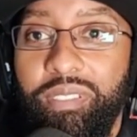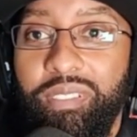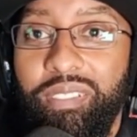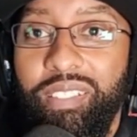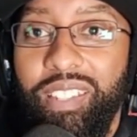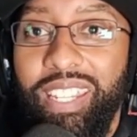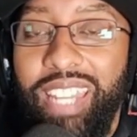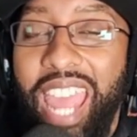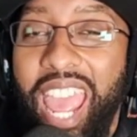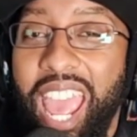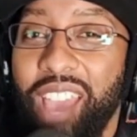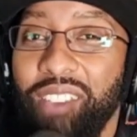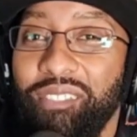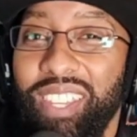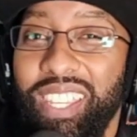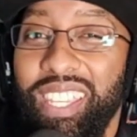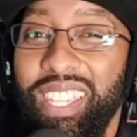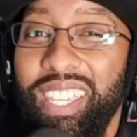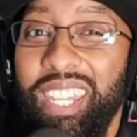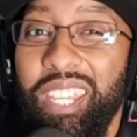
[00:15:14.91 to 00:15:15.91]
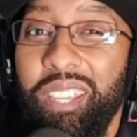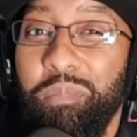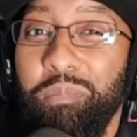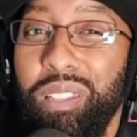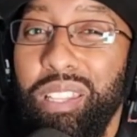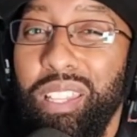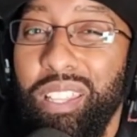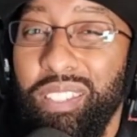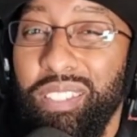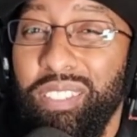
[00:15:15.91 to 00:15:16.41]
and have it getting
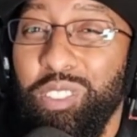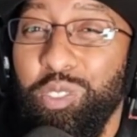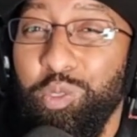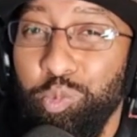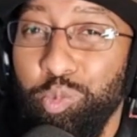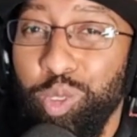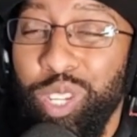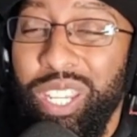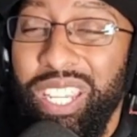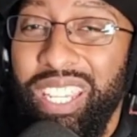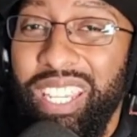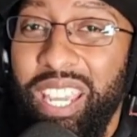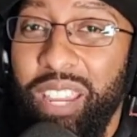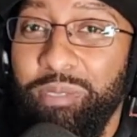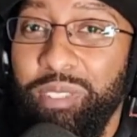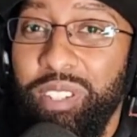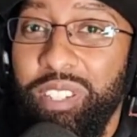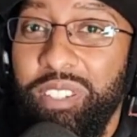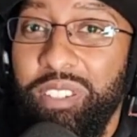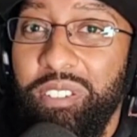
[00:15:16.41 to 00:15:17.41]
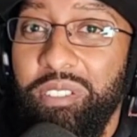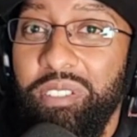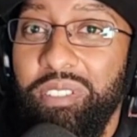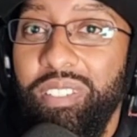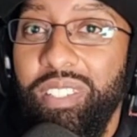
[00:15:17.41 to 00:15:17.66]
+3 every turn.